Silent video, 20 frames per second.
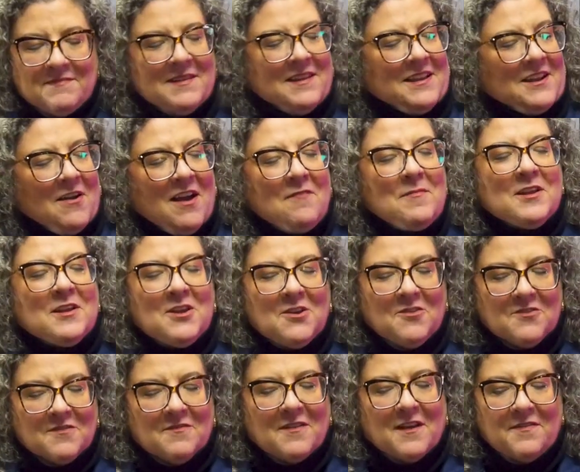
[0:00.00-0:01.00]
you know, I've been
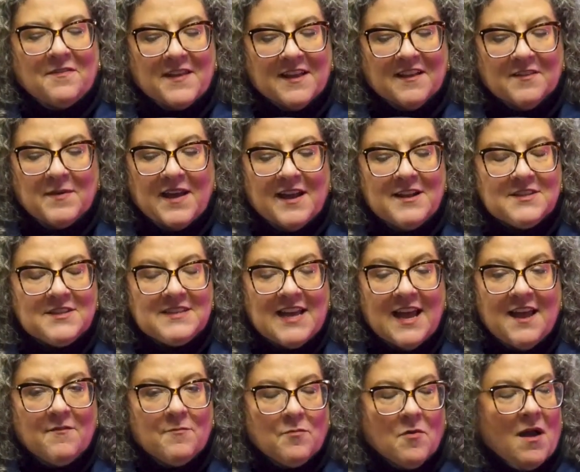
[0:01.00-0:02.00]
accused of a lot of things, but I just I
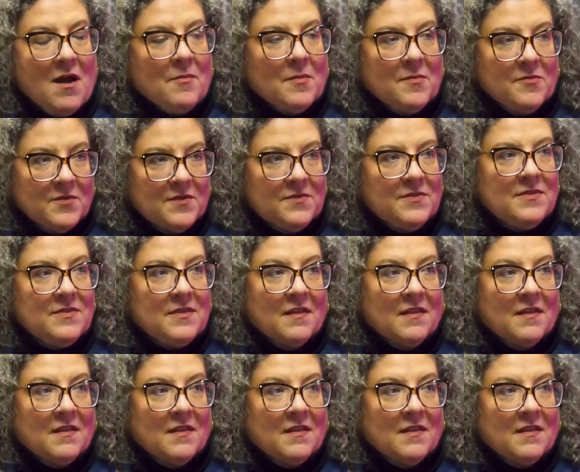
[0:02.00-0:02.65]
have problems with